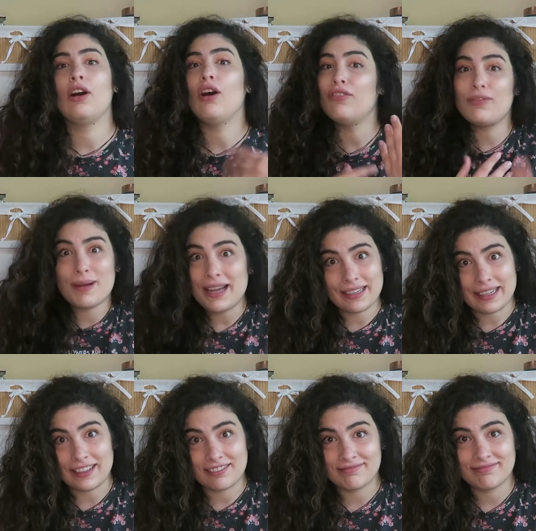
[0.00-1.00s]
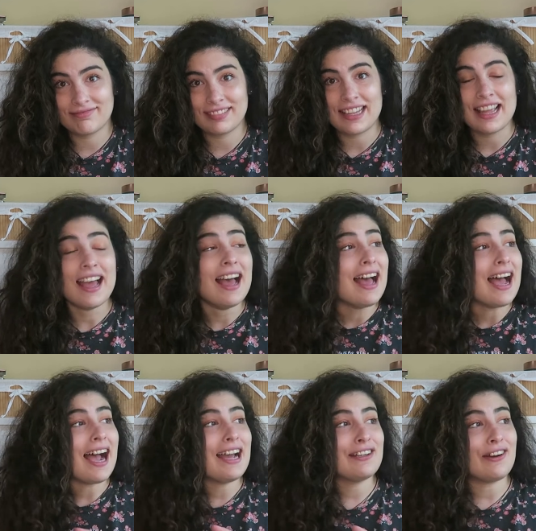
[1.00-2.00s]
of a burger.
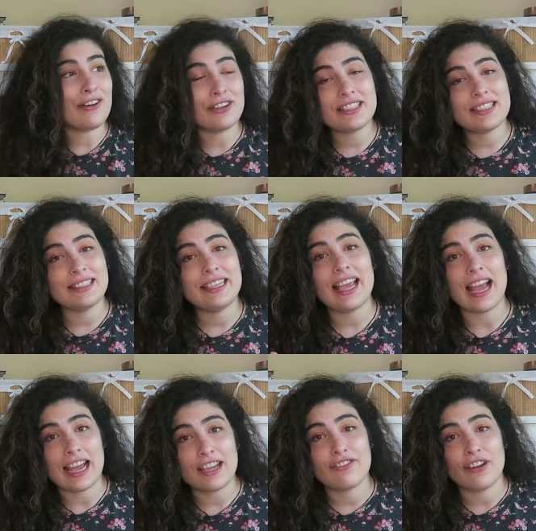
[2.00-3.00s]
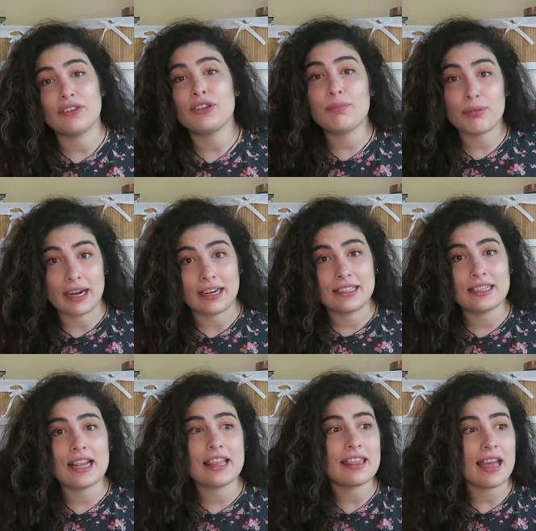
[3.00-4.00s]
And honestly, I found a
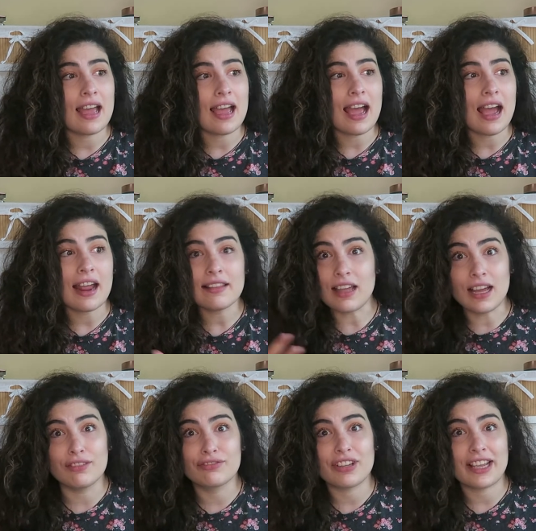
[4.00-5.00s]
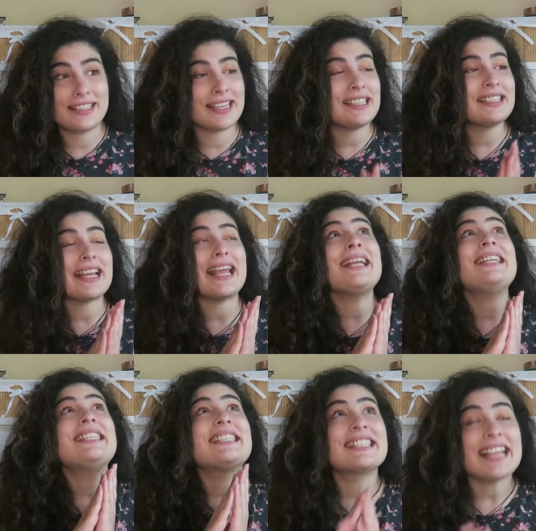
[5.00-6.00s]
brand that I love. It tastes
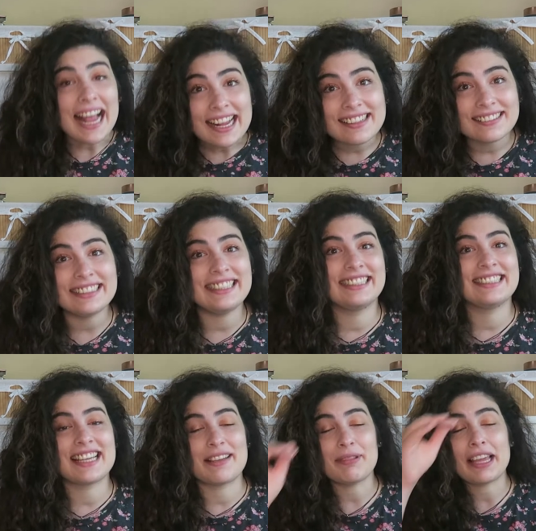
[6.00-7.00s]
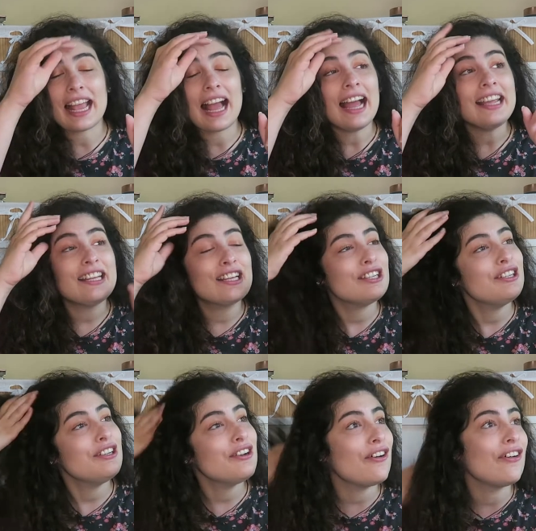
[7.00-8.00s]
exactly the same. Like, I
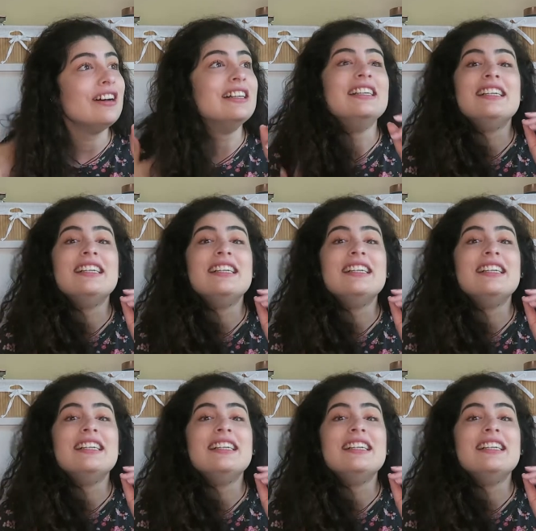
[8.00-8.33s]
cannot